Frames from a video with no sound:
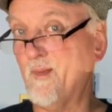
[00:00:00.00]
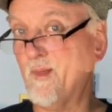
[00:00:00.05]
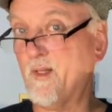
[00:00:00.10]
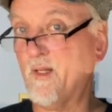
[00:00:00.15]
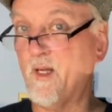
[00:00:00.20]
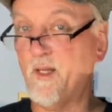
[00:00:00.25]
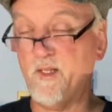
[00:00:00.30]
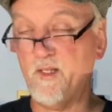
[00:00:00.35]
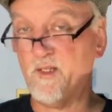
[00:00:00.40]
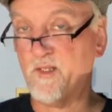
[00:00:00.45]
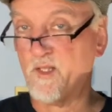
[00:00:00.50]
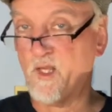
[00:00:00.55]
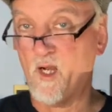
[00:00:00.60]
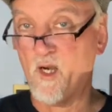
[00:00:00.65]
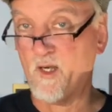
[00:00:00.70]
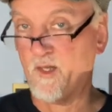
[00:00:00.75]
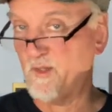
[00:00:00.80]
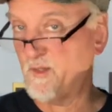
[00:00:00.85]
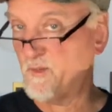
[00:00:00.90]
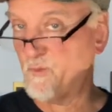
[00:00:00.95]
Cutty
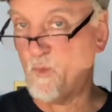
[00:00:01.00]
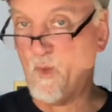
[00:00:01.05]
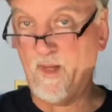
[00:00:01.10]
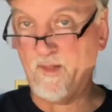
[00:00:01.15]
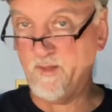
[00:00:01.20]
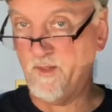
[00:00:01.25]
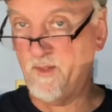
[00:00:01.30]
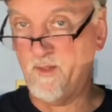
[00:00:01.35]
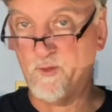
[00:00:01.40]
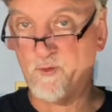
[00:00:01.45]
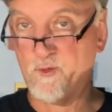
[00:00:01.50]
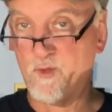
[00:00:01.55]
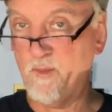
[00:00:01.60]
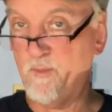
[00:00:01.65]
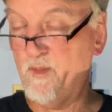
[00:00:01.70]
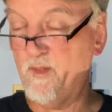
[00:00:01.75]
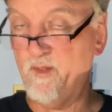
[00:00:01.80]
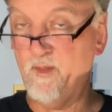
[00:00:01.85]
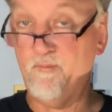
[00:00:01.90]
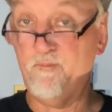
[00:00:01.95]
Sark is widely
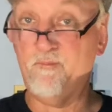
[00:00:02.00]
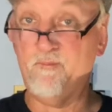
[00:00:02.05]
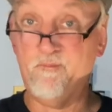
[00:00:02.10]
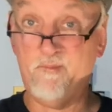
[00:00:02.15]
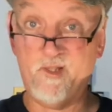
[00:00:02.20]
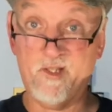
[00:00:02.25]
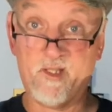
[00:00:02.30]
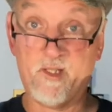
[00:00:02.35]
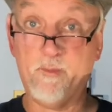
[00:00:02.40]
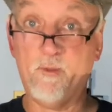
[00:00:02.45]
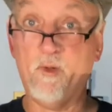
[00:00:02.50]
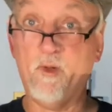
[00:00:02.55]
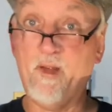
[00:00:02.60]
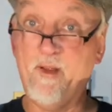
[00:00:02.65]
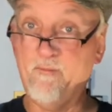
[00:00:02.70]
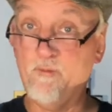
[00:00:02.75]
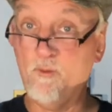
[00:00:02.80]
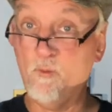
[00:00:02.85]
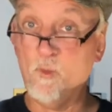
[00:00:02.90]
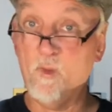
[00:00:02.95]
distributed just about
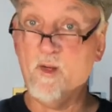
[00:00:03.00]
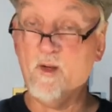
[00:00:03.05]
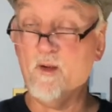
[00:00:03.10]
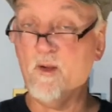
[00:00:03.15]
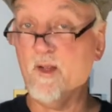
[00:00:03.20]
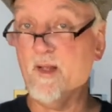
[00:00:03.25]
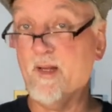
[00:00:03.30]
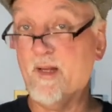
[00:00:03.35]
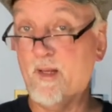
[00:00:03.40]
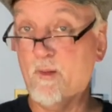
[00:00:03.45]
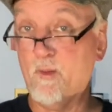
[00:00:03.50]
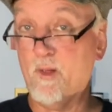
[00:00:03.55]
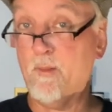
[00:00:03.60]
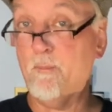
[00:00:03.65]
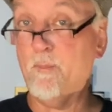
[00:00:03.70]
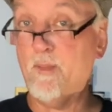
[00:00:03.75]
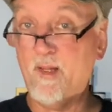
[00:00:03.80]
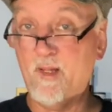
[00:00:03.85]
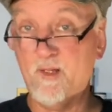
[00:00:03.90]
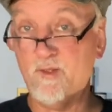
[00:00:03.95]
everywhere. And I would
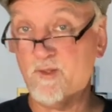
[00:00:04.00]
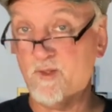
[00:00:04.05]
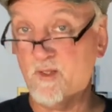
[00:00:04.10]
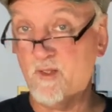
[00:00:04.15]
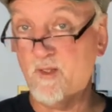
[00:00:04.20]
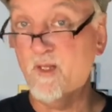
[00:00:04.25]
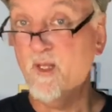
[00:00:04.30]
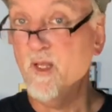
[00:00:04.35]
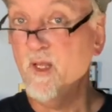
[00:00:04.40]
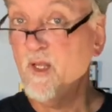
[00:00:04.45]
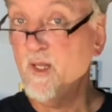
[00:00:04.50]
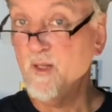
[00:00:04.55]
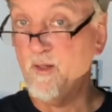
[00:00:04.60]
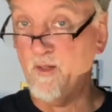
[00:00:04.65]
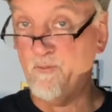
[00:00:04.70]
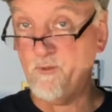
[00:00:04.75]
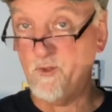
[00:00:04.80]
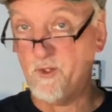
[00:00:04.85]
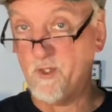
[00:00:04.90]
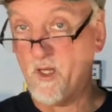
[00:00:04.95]
imagine
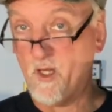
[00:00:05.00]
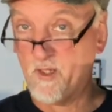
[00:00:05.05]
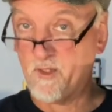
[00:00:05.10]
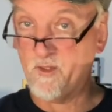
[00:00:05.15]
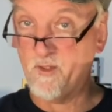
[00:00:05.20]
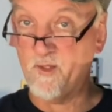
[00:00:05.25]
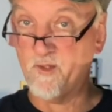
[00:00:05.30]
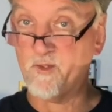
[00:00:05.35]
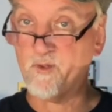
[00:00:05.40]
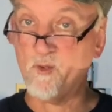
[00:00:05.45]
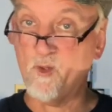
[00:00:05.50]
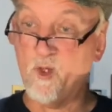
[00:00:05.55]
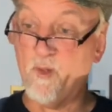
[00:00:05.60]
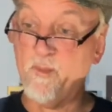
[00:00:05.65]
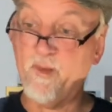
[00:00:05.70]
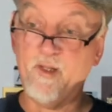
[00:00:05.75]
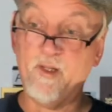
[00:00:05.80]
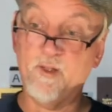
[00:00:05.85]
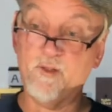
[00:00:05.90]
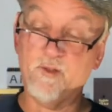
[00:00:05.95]
if you talk to the store
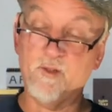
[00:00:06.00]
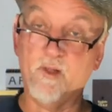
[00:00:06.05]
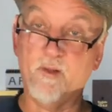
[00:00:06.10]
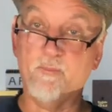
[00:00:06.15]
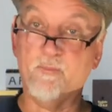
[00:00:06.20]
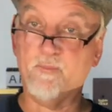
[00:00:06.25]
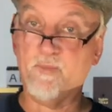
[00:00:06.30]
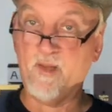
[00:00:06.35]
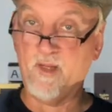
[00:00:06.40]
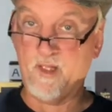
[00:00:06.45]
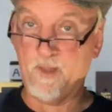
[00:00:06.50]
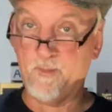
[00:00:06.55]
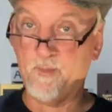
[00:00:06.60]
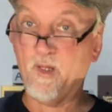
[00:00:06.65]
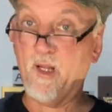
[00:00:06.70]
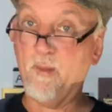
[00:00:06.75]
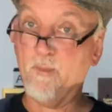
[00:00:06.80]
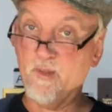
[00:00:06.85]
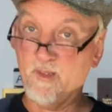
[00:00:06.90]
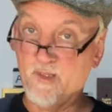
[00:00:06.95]
manager, they could
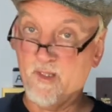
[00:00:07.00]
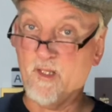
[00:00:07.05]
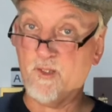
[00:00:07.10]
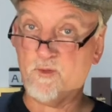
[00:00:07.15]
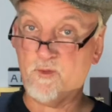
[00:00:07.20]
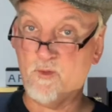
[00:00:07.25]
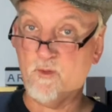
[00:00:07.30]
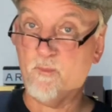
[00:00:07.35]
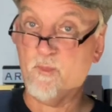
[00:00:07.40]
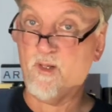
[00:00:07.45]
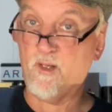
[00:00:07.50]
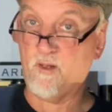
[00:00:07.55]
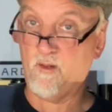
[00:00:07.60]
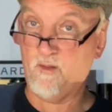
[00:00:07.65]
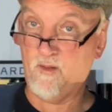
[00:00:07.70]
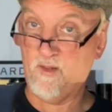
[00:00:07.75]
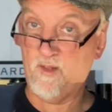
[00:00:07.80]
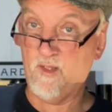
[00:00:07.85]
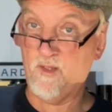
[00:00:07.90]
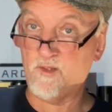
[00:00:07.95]
probably get you a bottle
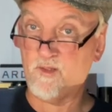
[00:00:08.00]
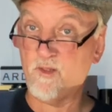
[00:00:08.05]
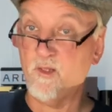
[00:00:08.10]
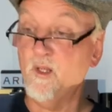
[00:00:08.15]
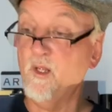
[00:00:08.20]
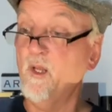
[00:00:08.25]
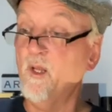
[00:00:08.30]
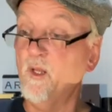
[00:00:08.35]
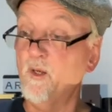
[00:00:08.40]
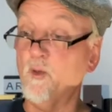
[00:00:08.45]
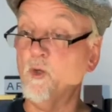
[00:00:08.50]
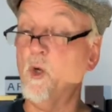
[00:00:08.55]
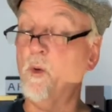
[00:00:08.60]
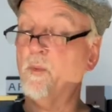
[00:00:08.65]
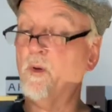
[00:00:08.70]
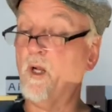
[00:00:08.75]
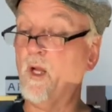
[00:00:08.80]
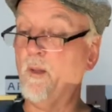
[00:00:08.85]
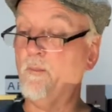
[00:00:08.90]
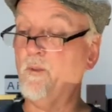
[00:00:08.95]
of this, no
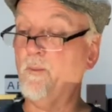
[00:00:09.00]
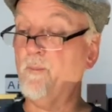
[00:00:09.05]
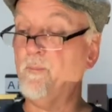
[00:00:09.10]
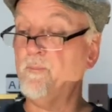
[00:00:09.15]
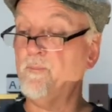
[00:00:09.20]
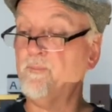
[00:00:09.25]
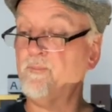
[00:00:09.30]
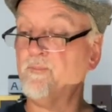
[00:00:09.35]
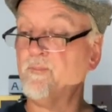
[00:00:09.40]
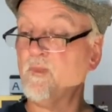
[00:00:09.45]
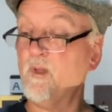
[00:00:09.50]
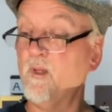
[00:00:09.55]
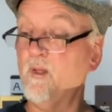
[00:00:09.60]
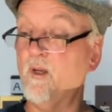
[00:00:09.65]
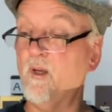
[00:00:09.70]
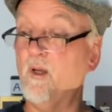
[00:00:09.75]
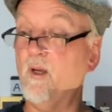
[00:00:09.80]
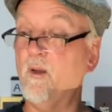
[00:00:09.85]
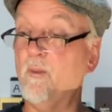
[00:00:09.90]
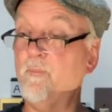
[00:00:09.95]
problem.
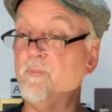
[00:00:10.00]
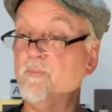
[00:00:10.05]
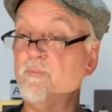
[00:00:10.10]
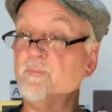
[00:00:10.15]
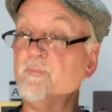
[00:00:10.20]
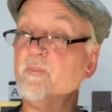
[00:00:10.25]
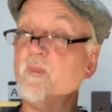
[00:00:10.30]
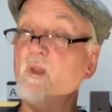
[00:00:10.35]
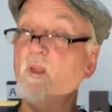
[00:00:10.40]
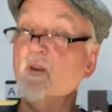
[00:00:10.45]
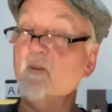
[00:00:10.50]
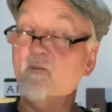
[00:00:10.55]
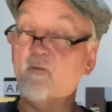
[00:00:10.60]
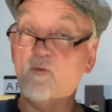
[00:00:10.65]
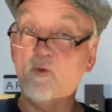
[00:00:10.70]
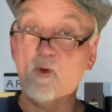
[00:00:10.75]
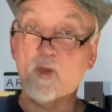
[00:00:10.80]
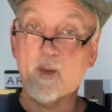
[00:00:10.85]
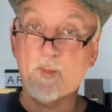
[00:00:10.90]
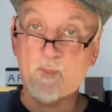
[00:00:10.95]

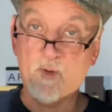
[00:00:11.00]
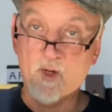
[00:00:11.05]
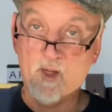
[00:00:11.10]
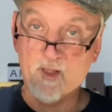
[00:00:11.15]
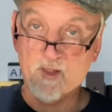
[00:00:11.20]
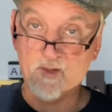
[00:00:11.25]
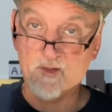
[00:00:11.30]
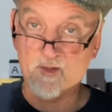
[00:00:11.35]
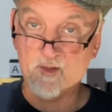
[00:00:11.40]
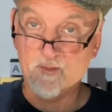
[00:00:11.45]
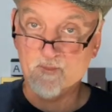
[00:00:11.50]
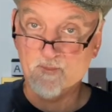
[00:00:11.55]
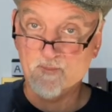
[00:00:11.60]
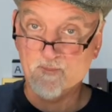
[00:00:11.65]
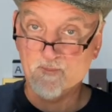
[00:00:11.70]
For the price,